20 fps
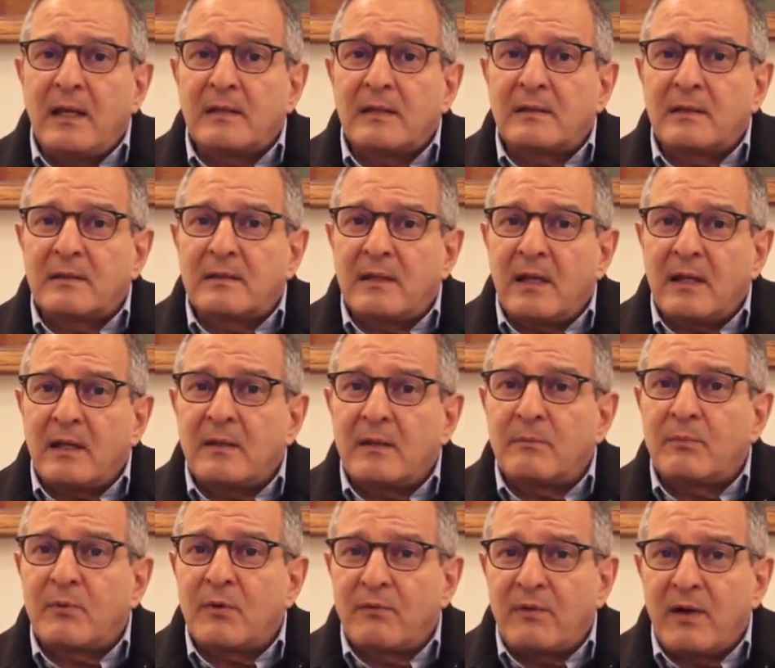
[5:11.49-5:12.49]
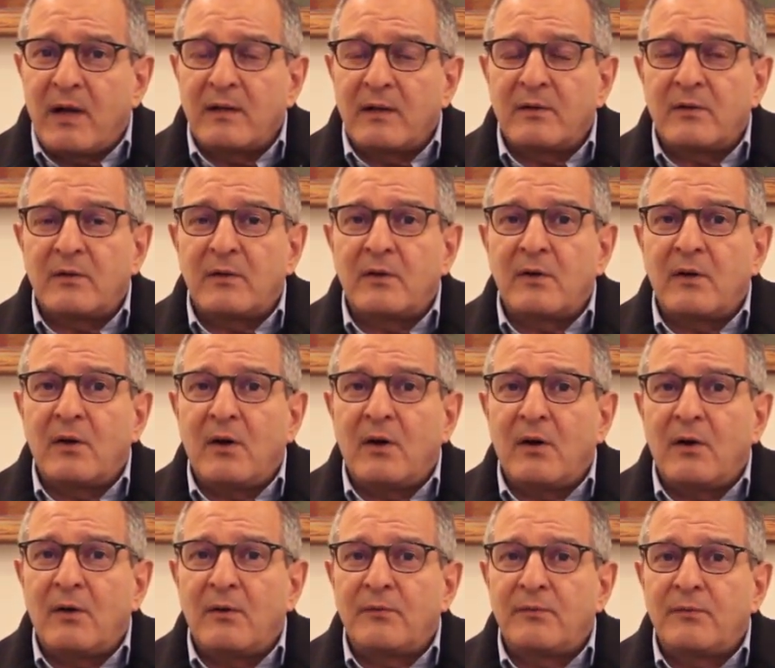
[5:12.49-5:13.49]
is the second provider
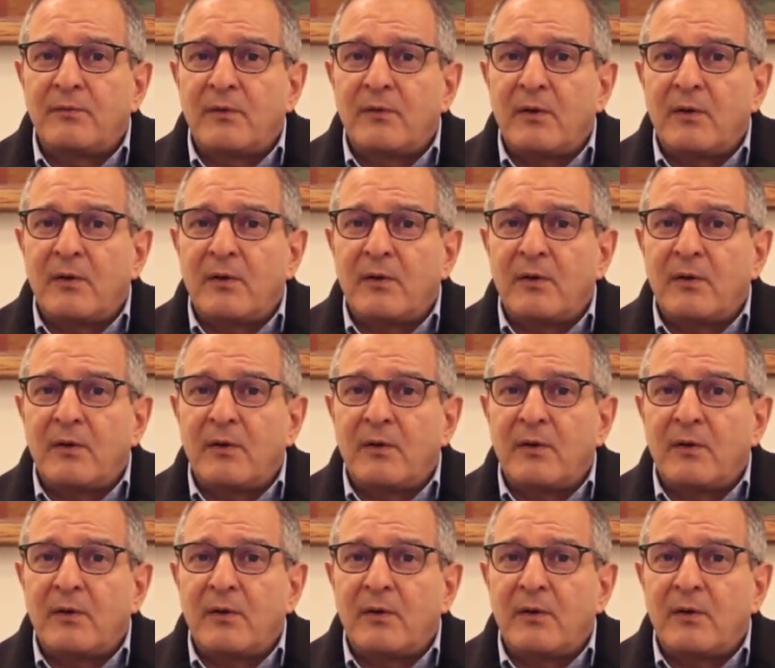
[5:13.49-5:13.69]
of